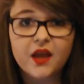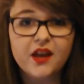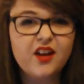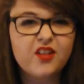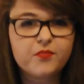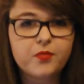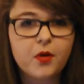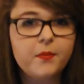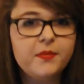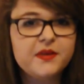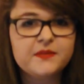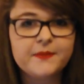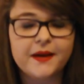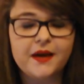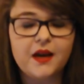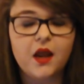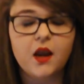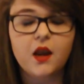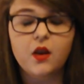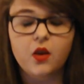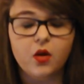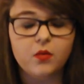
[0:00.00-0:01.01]
I've probably spent
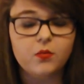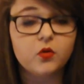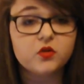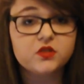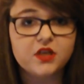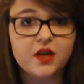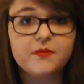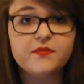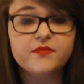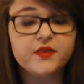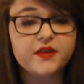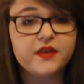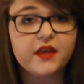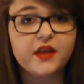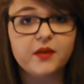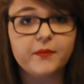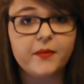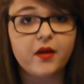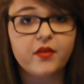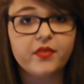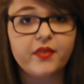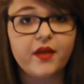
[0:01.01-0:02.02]
a lot more time thinking
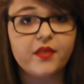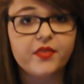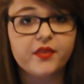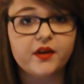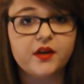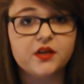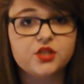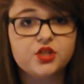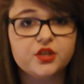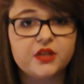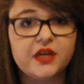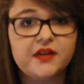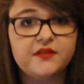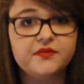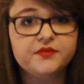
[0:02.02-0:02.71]
about that than I should have,